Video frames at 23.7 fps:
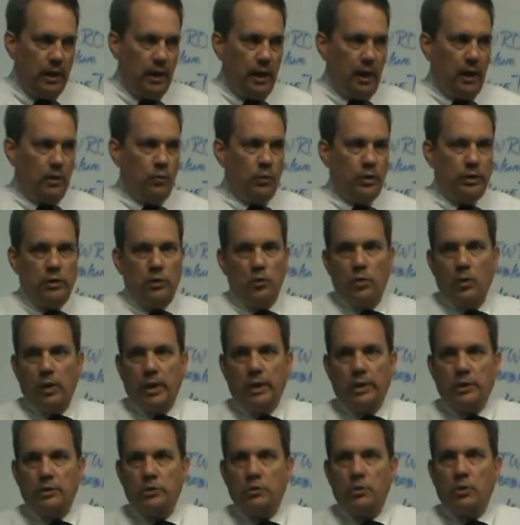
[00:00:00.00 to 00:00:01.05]
And when you went
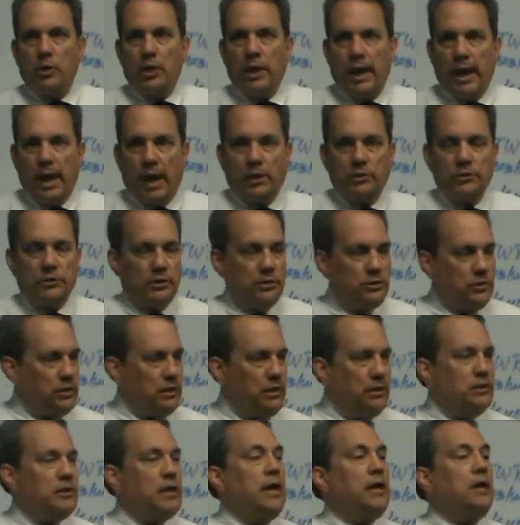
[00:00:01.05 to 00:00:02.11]
into her house and she
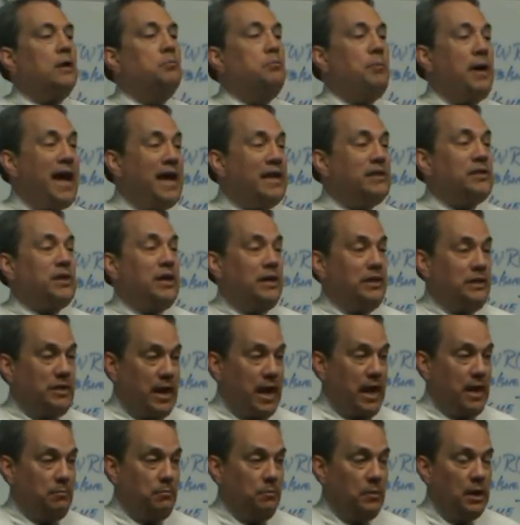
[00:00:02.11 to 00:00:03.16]
had taken masking
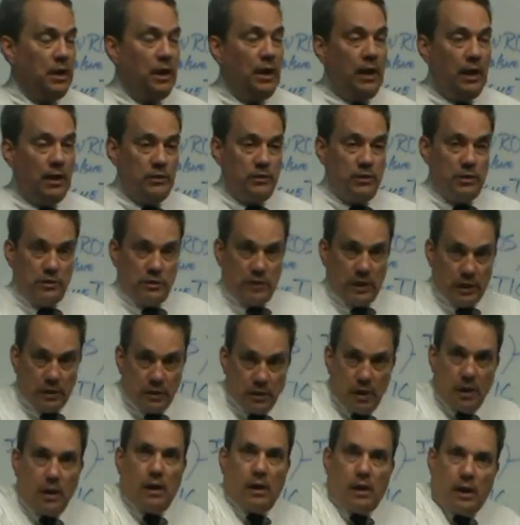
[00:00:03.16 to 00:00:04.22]
tape and she said,
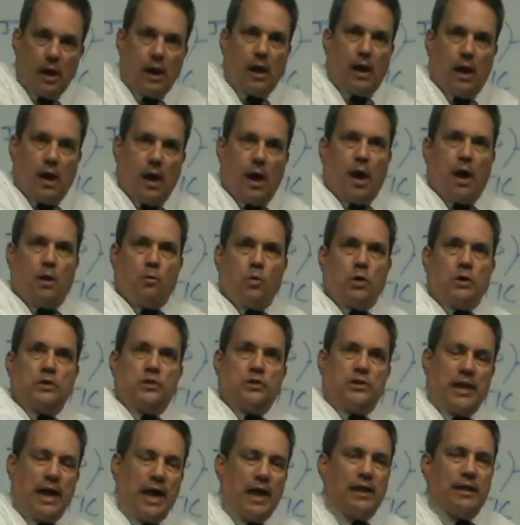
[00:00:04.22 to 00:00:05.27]
I want
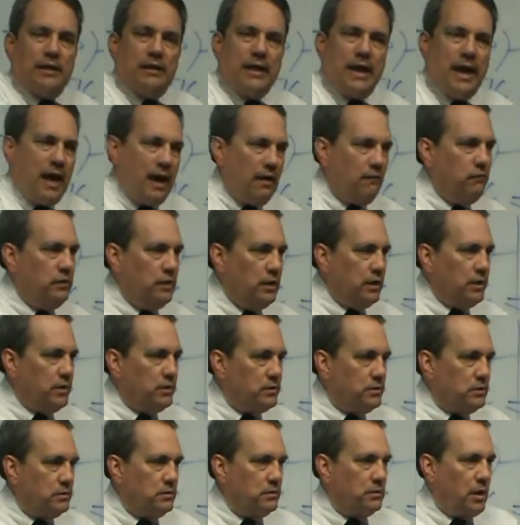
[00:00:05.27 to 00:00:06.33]
Sally to have this.